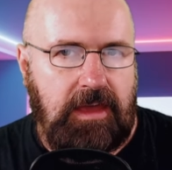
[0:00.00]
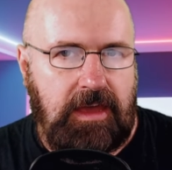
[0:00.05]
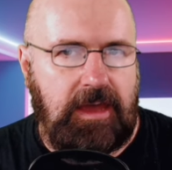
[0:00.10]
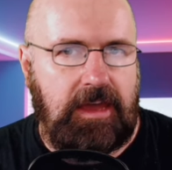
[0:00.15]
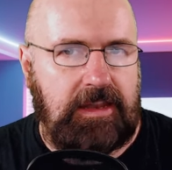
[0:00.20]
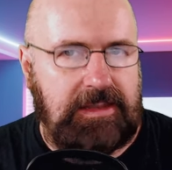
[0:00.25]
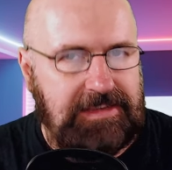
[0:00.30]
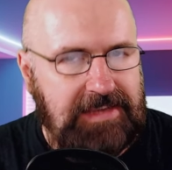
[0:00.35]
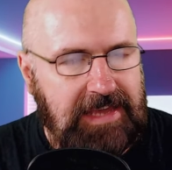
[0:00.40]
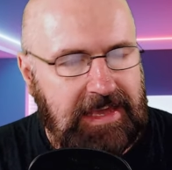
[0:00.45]

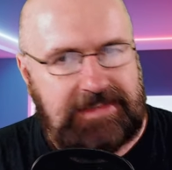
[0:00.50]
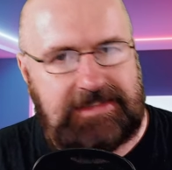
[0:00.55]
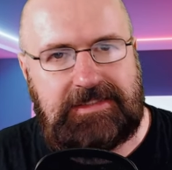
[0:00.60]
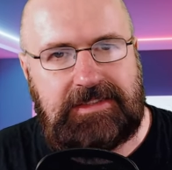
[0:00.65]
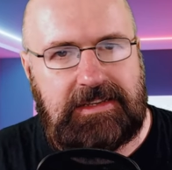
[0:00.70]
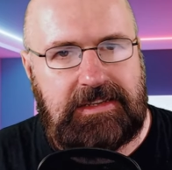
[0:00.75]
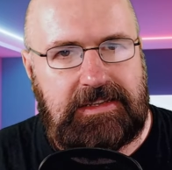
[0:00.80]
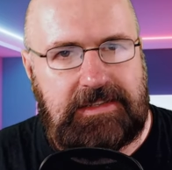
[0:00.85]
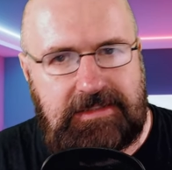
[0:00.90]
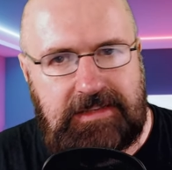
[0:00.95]
uh,
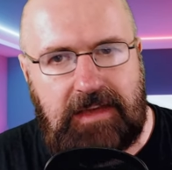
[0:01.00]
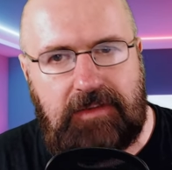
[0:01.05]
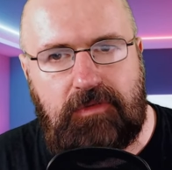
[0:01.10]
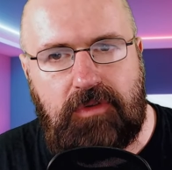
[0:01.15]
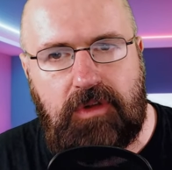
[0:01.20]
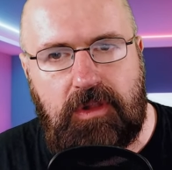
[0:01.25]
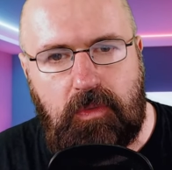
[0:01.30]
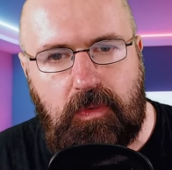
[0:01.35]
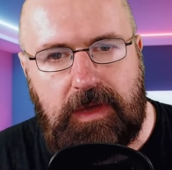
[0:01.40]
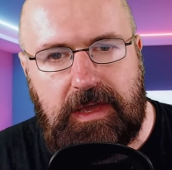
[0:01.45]
test it in
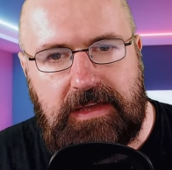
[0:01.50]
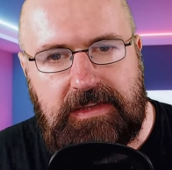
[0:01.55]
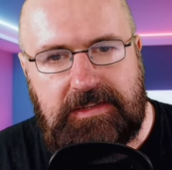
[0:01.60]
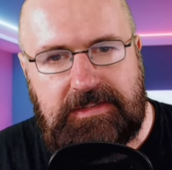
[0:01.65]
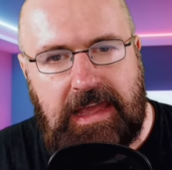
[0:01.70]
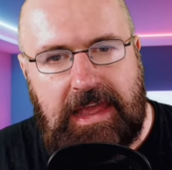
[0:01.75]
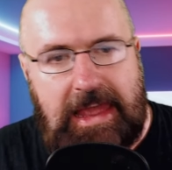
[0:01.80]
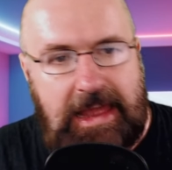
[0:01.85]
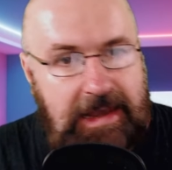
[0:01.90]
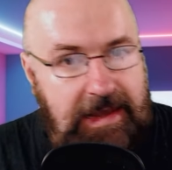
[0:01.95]
several
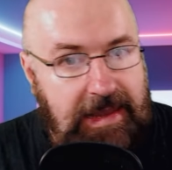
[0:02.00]
ways.